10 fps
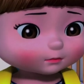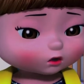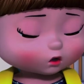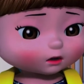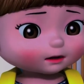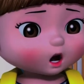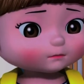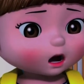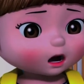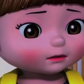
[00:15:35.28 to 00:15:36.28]
But you
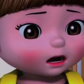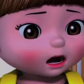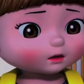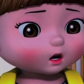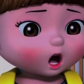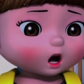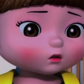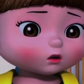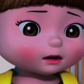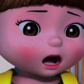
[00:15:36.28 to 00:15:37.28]
said everyone should
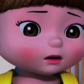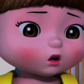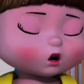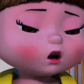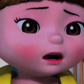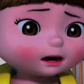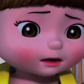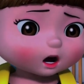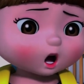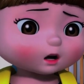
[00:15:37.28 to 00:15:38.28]
eat breakfast before
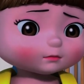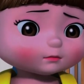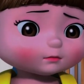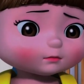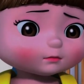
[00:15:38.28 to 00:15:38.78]
school.